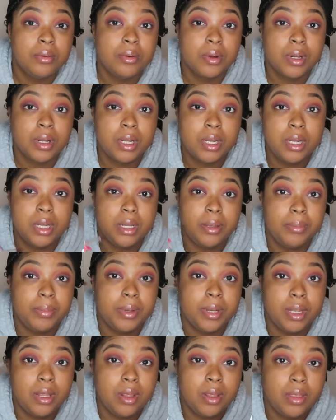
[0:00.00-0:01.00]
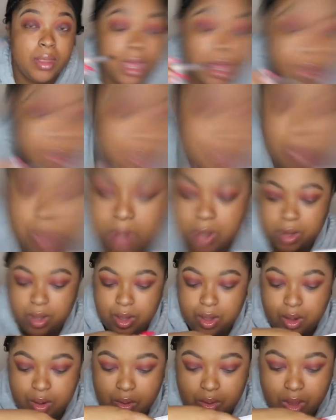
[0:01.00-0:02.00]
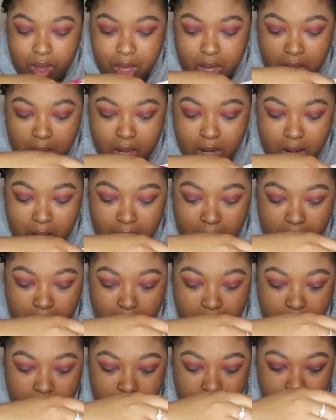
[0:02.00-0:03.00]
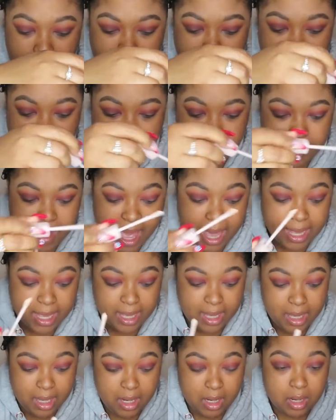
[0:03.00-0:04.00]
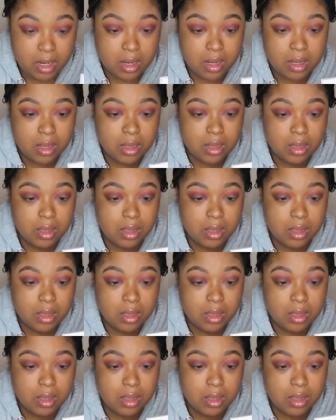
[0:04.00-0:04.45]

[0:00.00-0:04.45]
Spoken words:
We're going to deepen it on on the outside. I'm gonna go back in